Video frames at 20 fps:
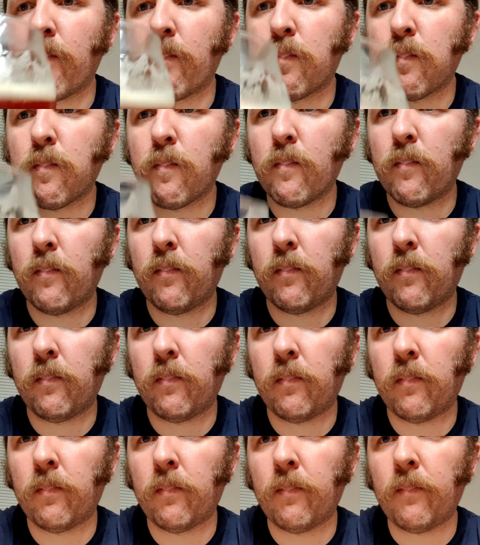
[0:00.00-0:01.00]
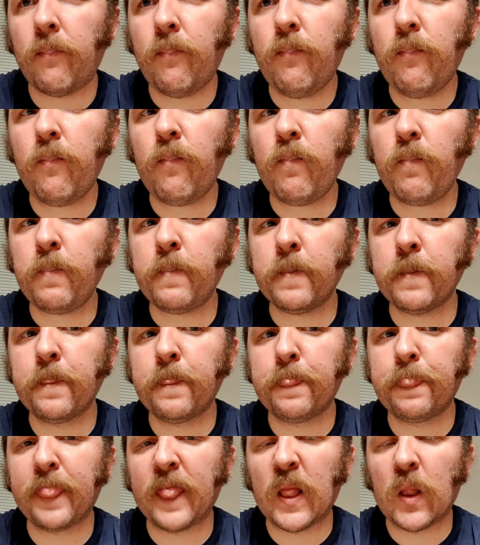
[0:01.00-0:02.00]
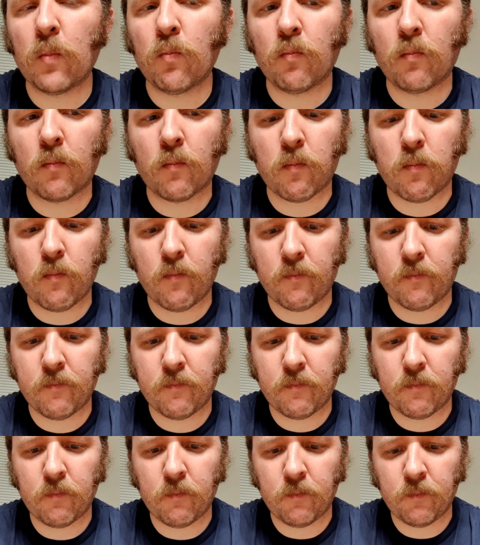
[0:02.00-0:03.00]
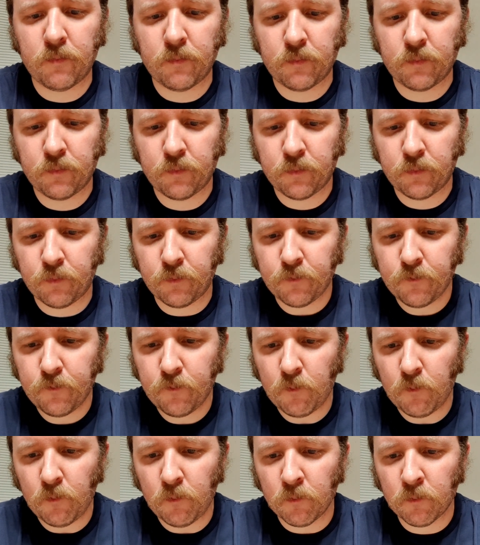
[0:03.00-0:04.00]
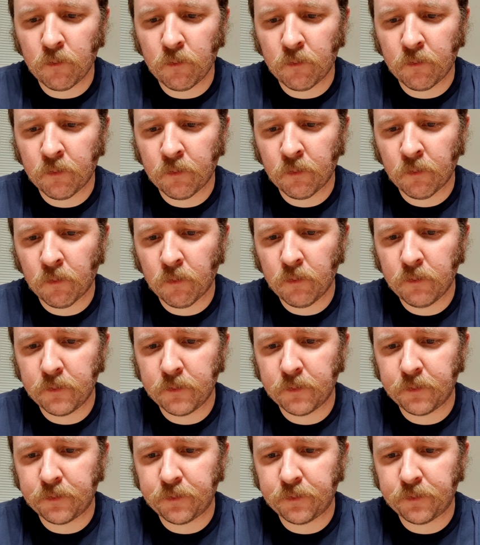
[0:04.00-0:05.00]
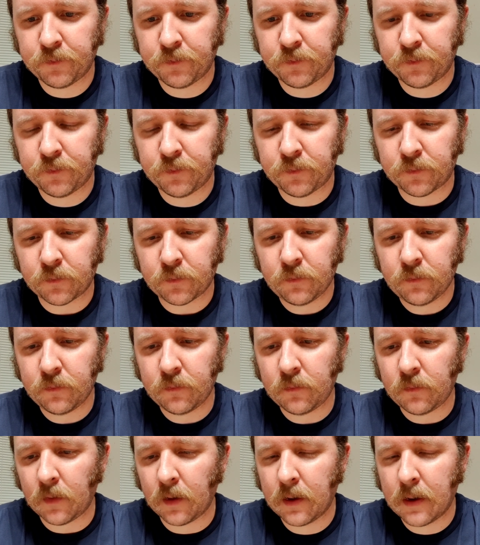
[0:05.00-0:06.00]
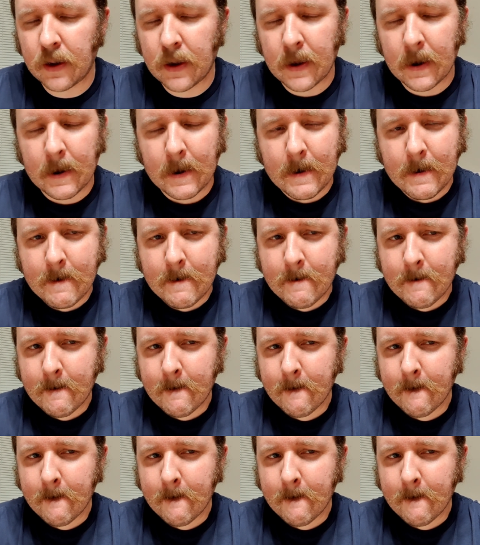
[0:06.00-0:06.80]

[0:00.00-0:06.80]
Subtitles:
[no speech]